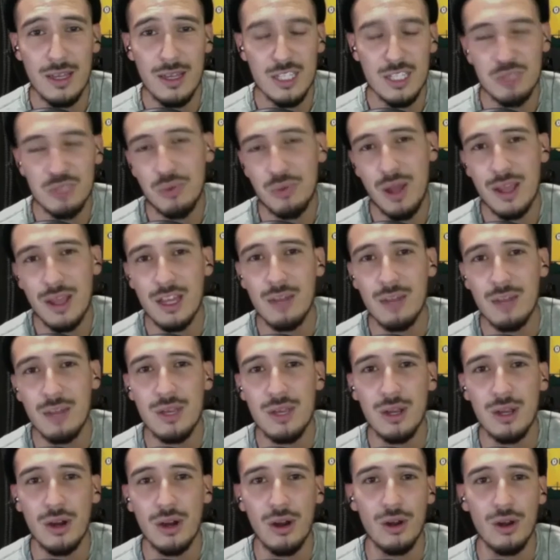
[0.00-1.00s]
probably gonna be
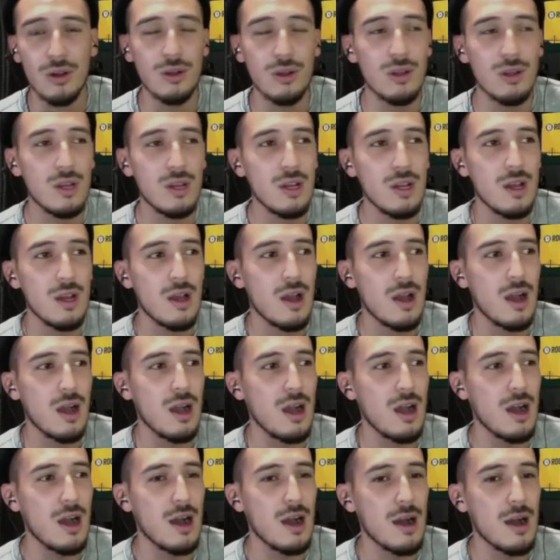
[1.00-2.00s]
a girl.
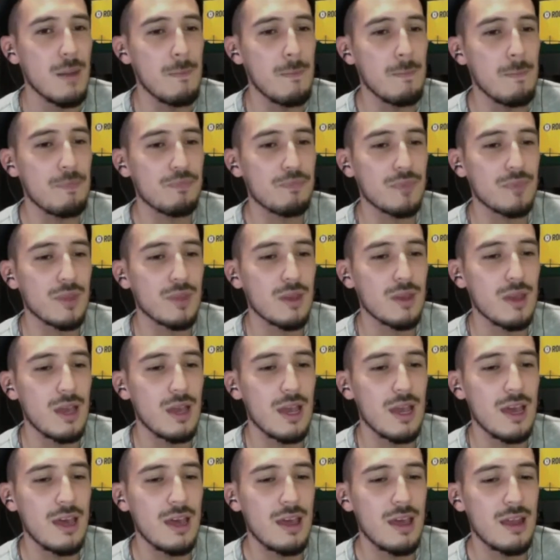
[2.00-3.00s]

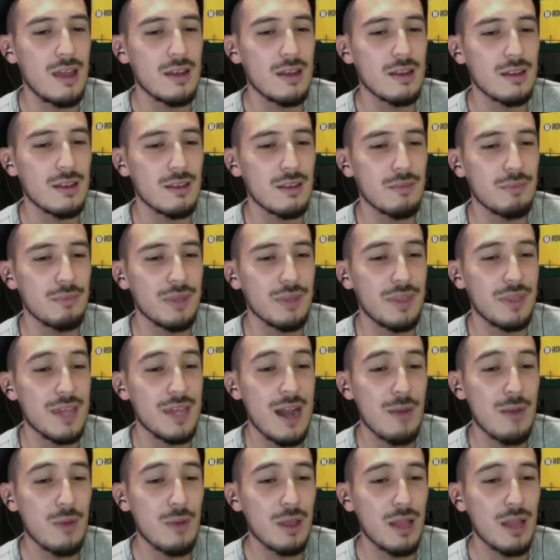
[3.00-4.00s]
But then I
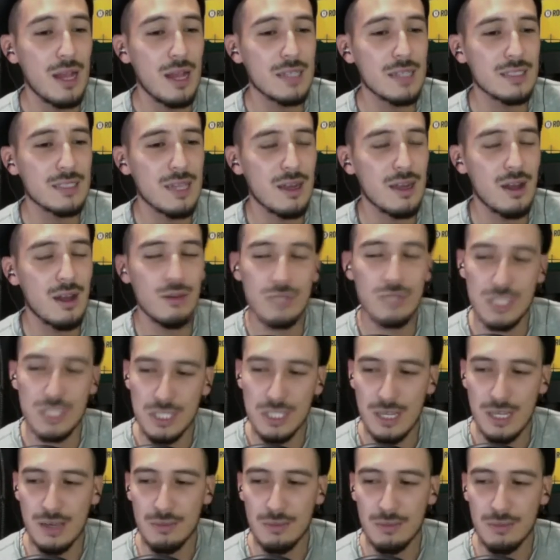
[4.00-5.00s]
realized like, oh
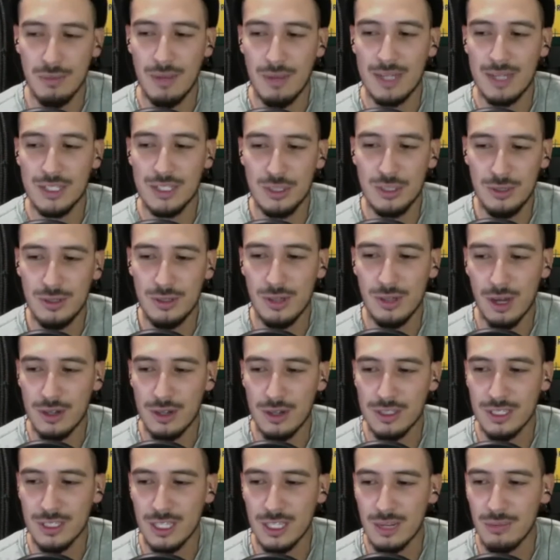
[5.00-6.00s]
shit, but my two
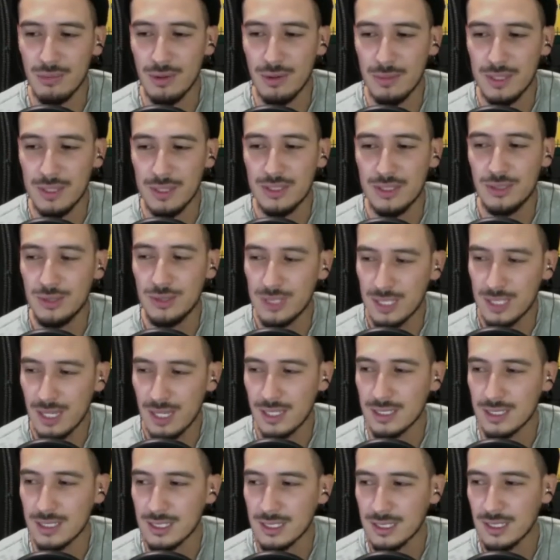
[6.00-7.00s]
daughters are gonna bring me two
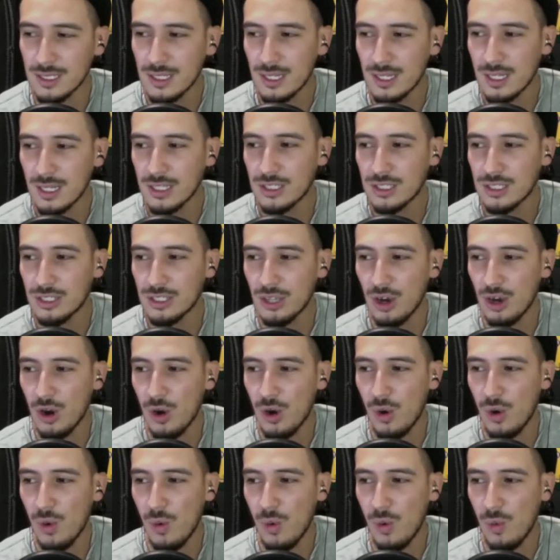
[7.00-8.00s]
sons.
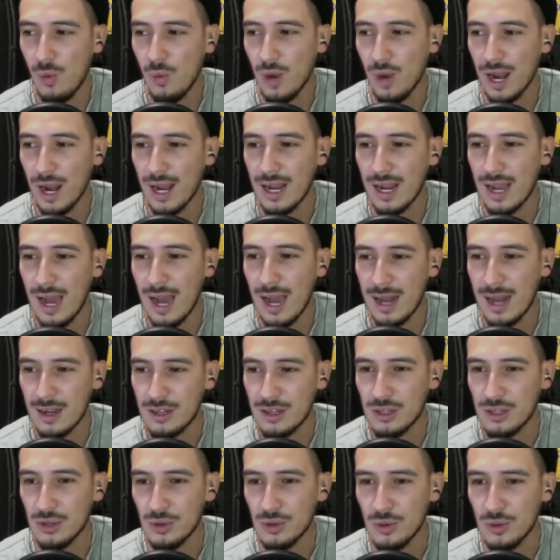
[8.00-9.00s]
So what I gotta
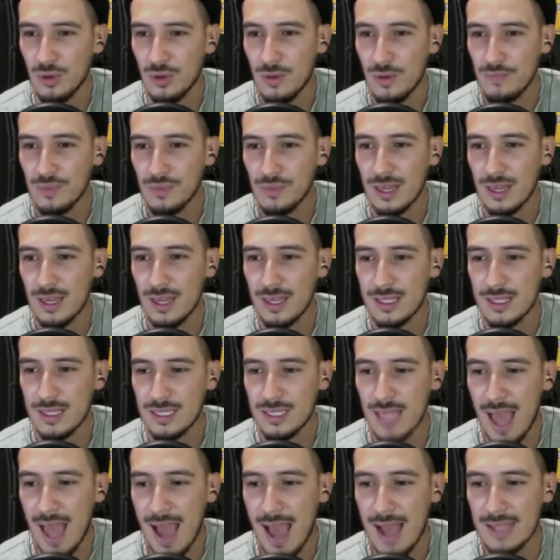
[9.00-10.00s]
do is,
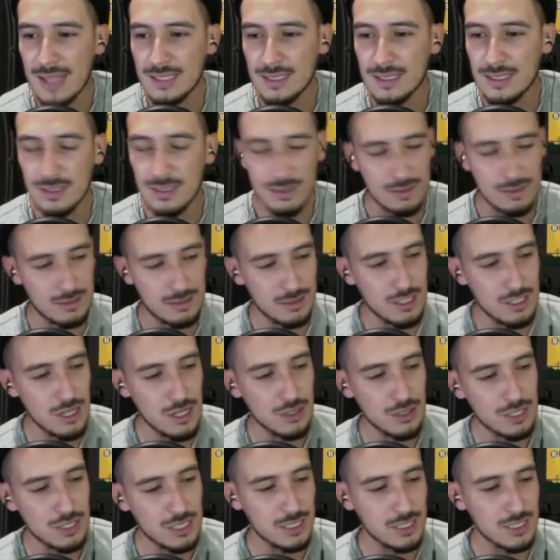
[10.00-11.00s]
as you know,
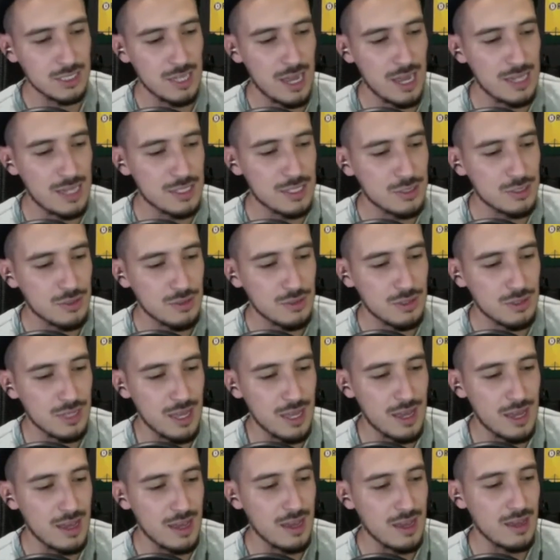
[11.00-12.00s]
she's in high school,
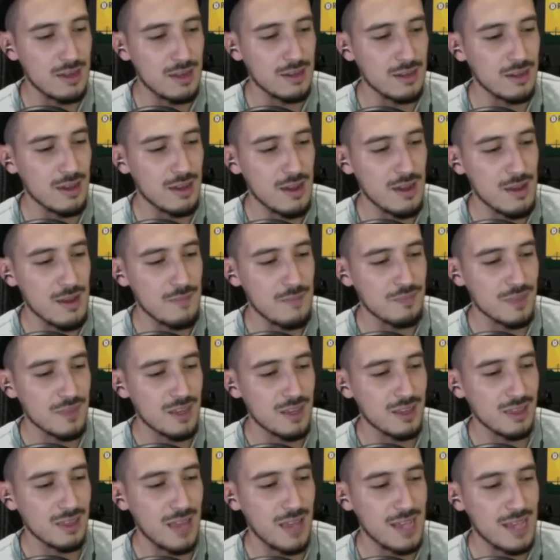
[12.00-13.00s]
and
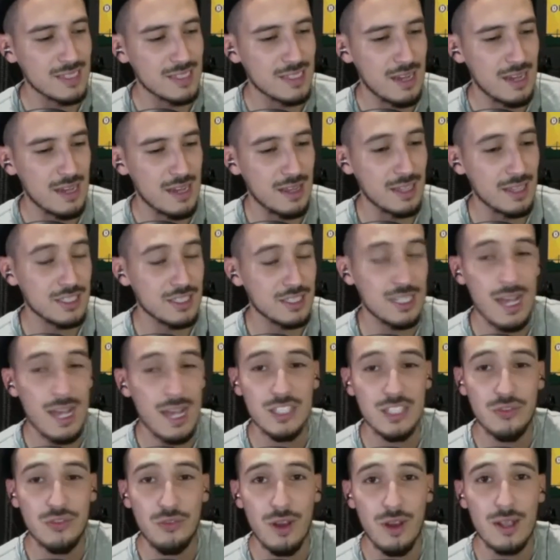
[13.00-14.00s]
last night, like, she
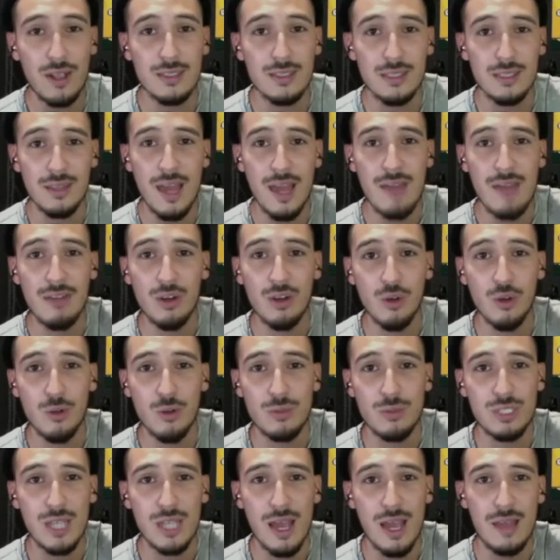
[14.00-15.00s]
has friends and they have a group
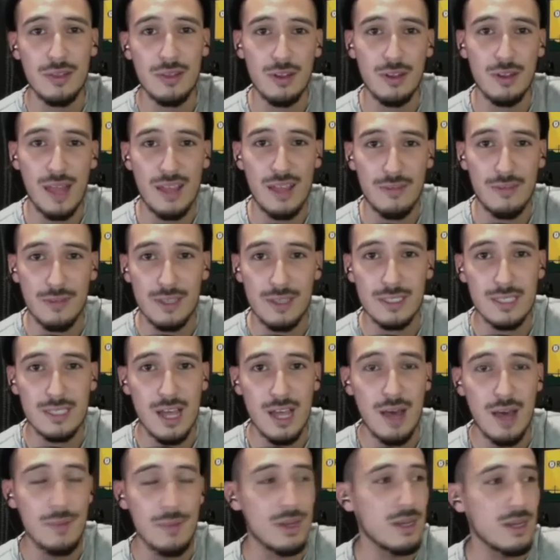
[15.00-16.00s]
chat and they're like
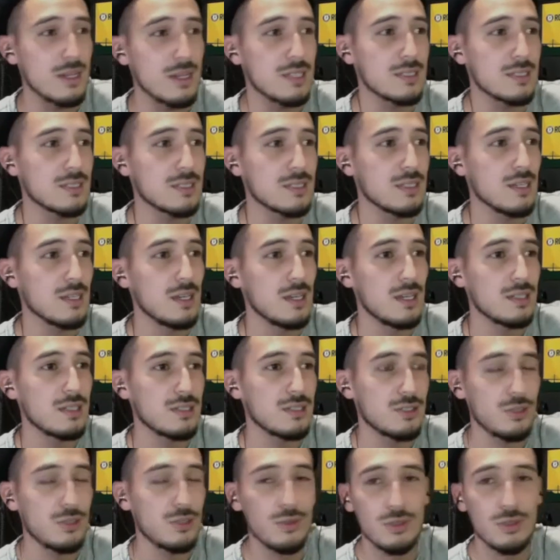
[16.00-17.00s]
FaceTiming, and it's
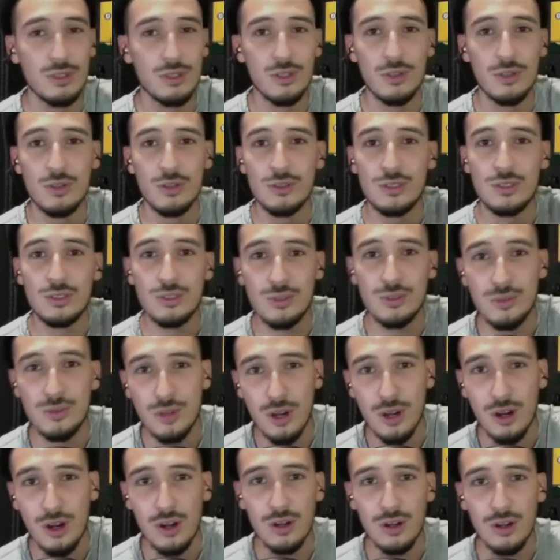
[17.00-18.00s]
two dudes, two
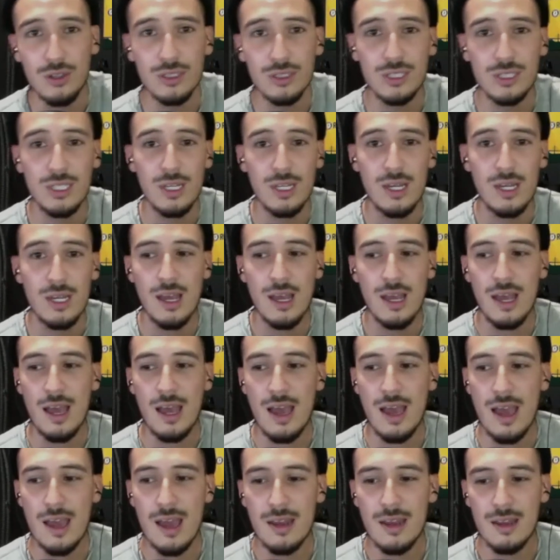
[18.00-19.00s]
girls,
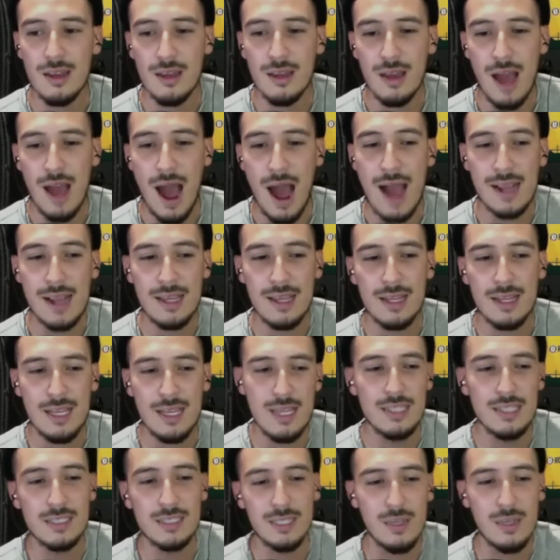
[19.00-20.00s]
and I could
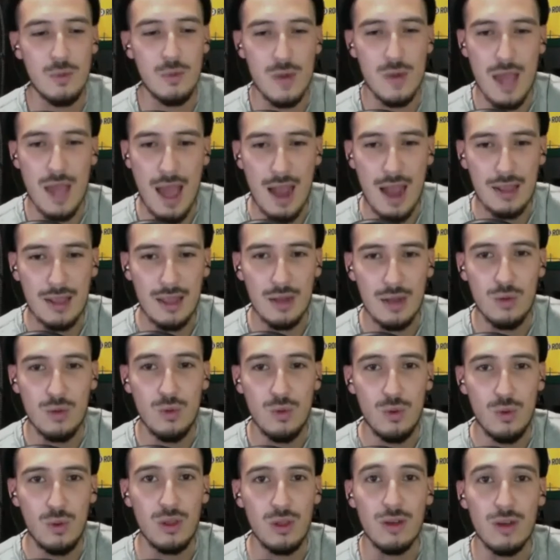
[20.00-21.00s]
easily react like,
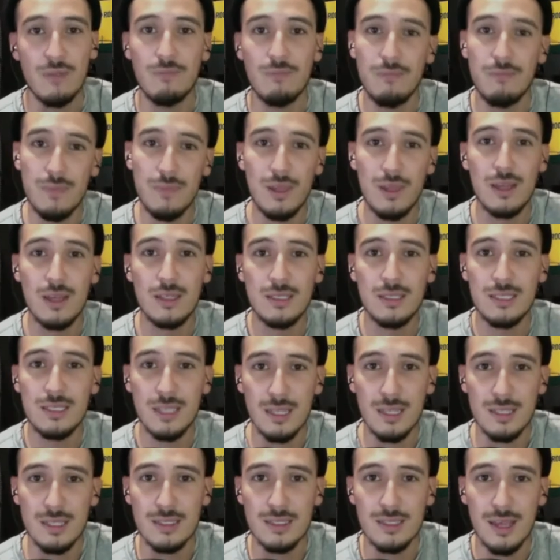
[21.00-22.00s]
who the is
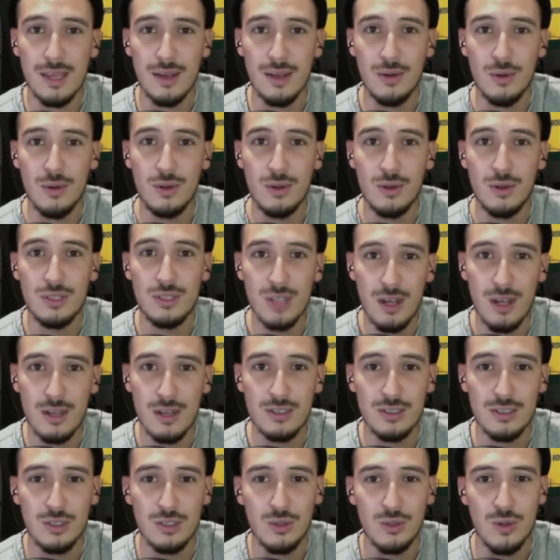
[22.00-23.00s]
this? Like, who are you talking
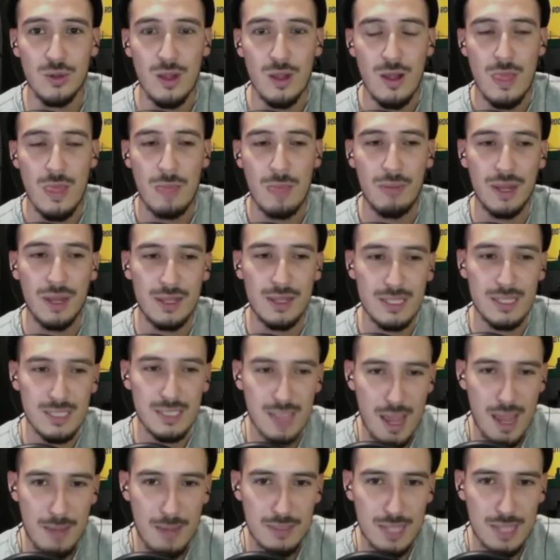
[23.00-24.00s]
to? But at the
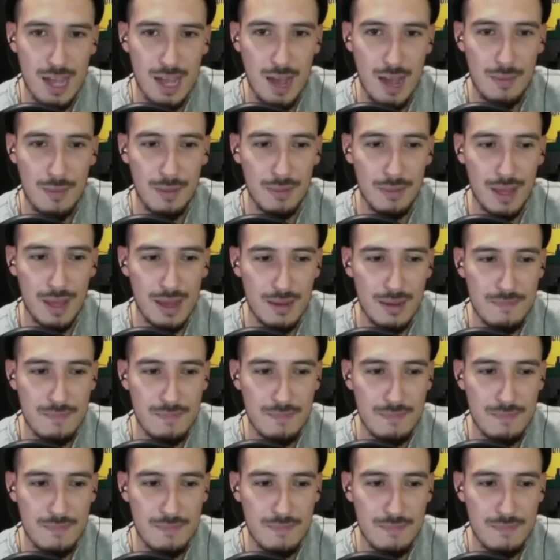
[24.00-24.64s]
same time, I'm like,